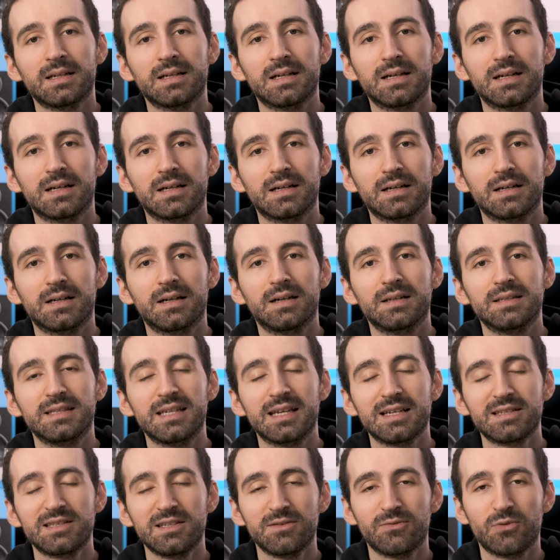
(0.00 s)
uh,
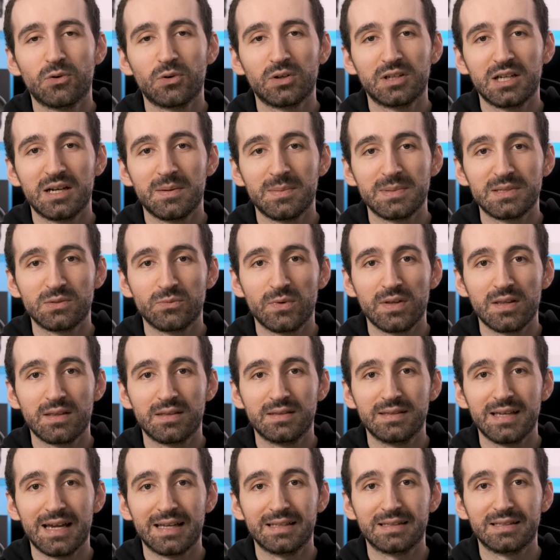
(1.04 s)
the X-T4 comes with
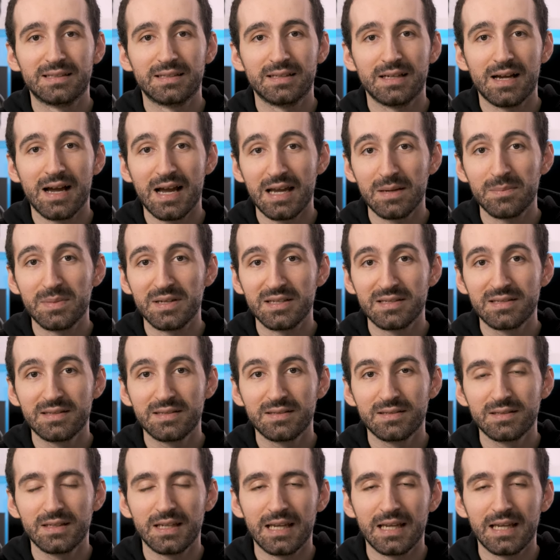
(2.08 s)
that IBIS